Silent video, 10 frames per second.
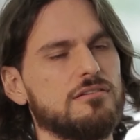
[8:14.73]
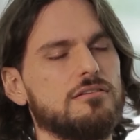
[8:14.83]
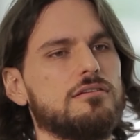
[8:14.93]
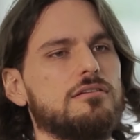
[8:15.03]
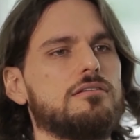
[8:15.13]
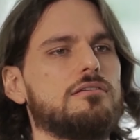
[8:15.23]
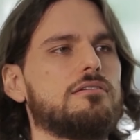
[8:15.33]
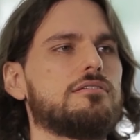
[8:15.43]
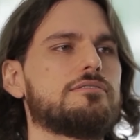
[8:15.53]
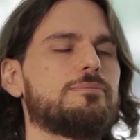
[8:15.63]
Ugh,
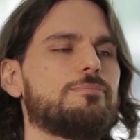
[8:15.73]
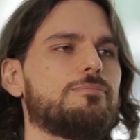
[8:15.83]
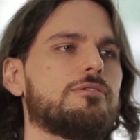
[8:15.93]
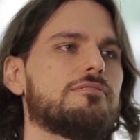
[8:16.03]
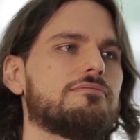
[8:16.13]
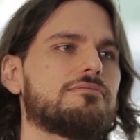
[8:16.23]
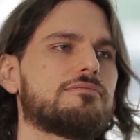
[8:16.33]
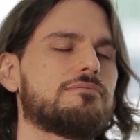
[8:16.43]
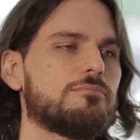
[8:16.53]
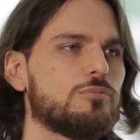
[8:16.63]
it's a bit
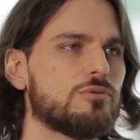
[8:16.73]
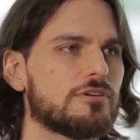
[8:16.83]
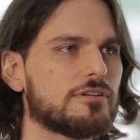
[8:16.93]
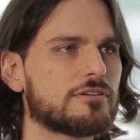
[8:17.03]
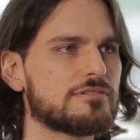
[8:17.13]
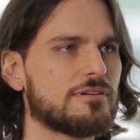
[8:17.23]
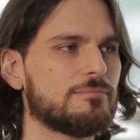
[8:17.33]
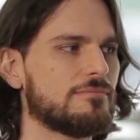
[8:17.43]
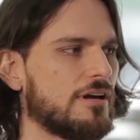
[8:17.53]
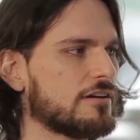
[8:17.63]
boring because I
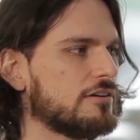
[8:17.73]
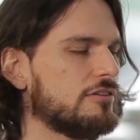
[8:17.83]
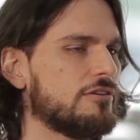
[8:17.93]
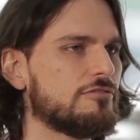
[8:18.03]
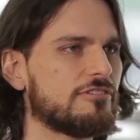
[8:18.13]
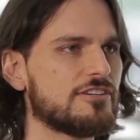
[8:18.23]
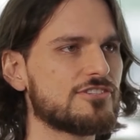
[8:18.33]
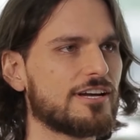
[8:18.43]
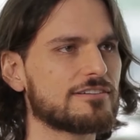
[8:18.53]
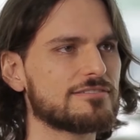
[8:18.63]
I can do
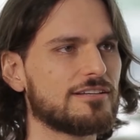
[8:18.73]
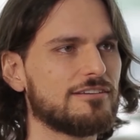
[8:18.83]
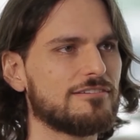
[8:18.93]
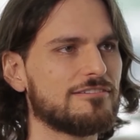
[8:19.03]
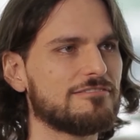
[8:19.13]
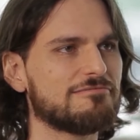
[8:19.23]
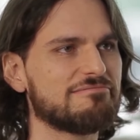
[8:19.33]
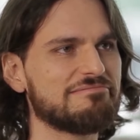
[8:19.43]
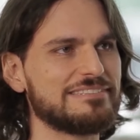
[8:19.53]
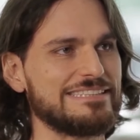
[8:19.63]
French accent and
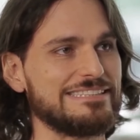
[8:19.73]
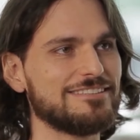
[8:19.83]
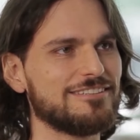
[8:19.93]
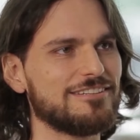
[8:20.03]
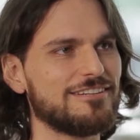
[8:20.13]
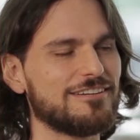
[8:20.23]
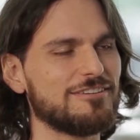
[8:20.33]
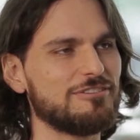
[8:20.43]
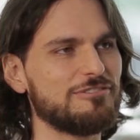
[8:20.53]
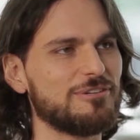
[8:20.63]
you
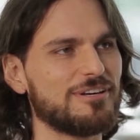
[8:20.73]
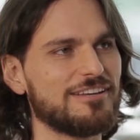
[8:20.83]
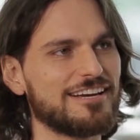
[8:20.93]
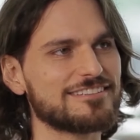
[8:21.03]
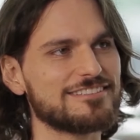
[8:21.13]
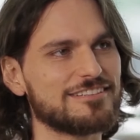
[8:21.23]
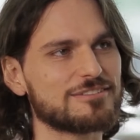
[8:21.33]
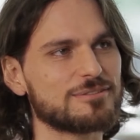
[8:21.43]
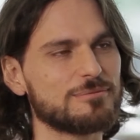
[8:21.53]
know a few other accents.